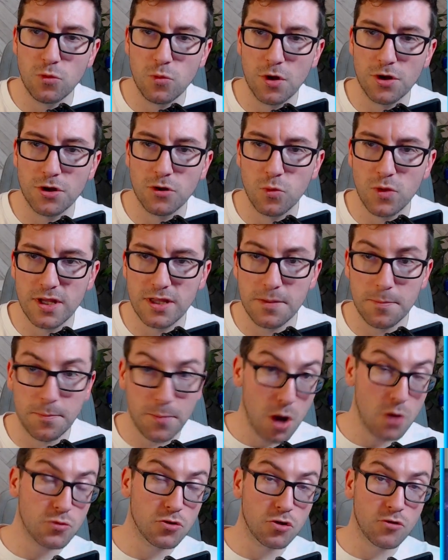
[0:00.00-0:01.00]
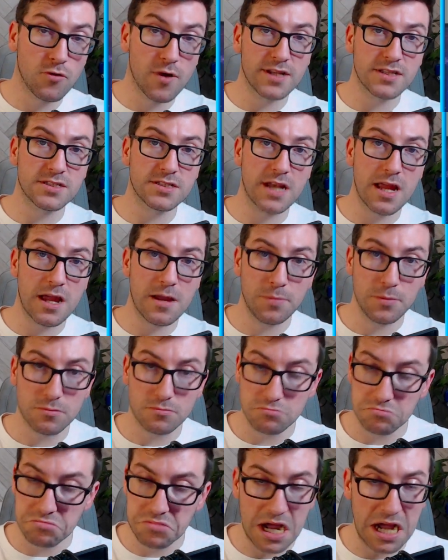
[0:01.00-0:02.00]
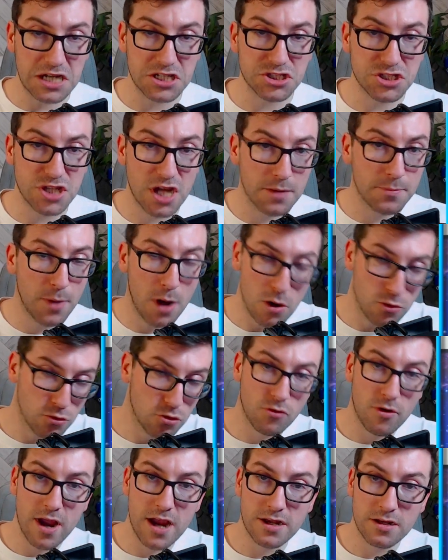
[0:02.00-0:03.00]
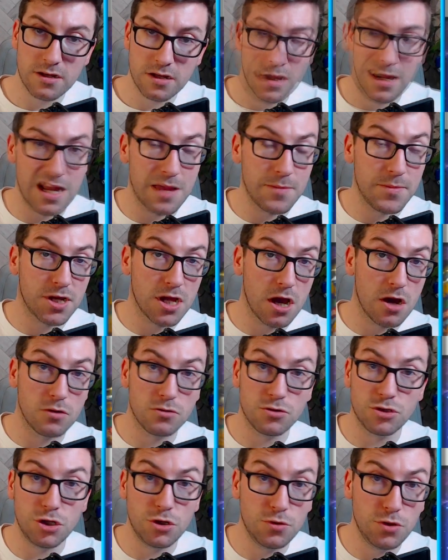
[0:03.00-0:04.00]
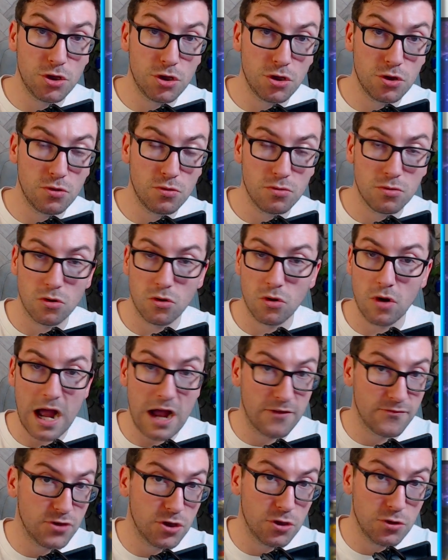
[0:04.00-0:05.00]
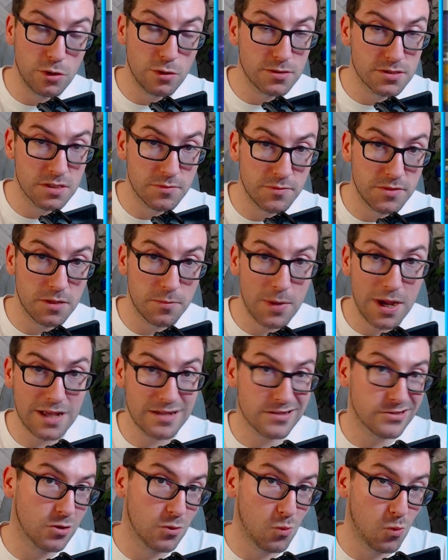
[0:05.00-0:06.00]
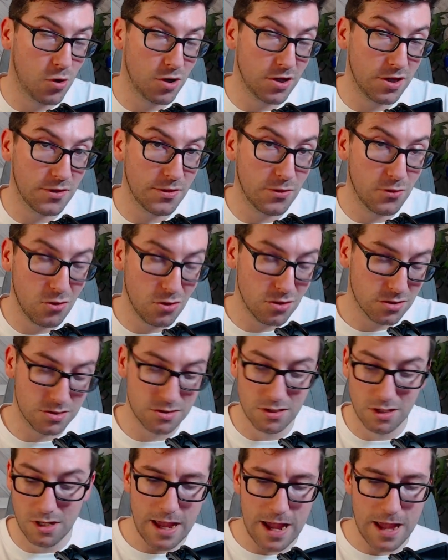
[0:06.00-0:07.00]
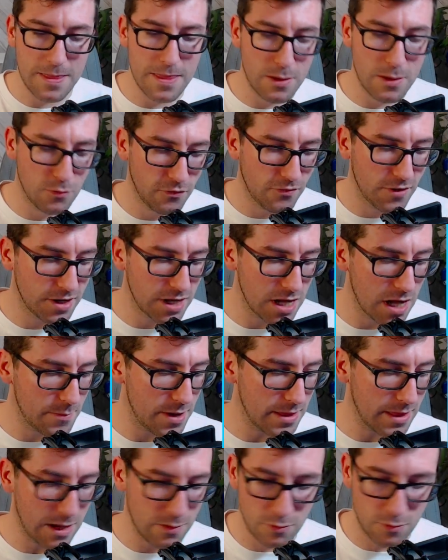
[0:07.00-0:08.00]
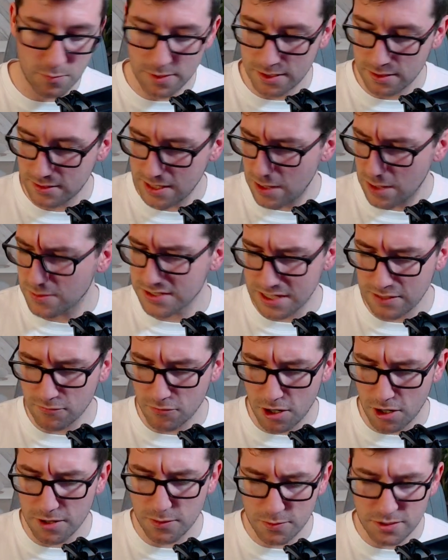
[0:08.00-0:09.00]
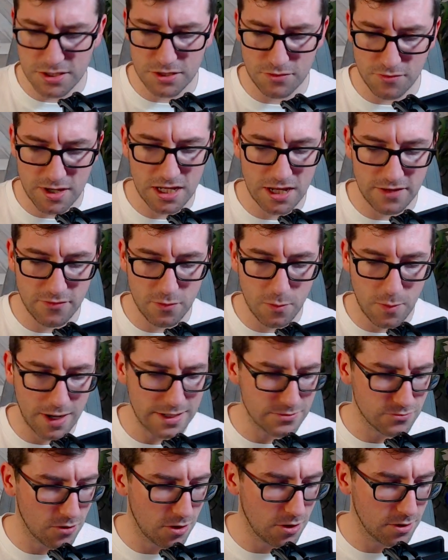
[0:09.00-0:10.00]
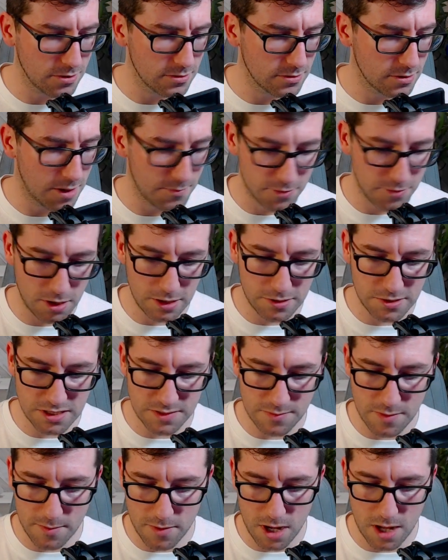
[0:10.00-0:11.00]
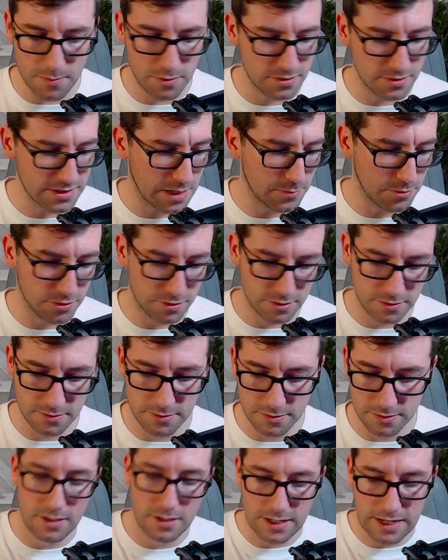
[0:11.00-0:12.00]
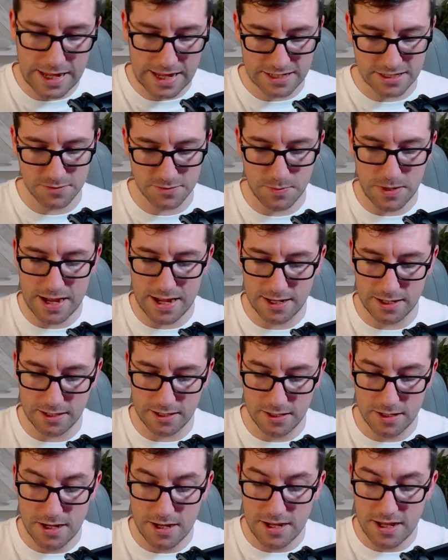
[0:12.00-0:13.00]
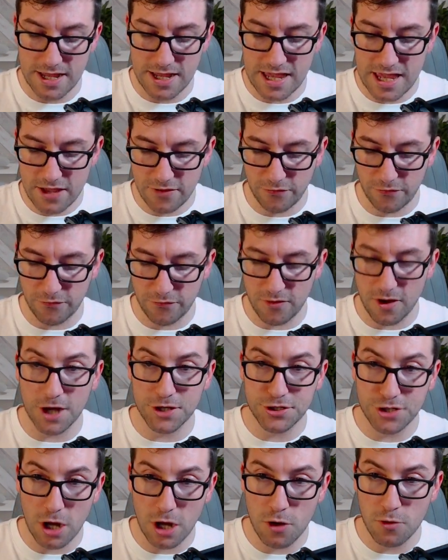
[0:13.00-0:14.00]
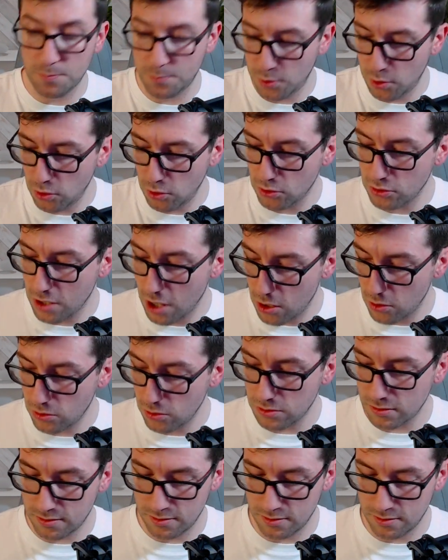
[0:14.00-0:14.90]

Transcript: want to win the PokeGrade slab, hashtag PokeGrade, let me know, do you or have you used them in the past, and what are your thoughts? And then we'll find out about that one. That was it, right? There was three giveaways, right? I'm not losing my marbles, am I? Last pack. If I don't pull gold,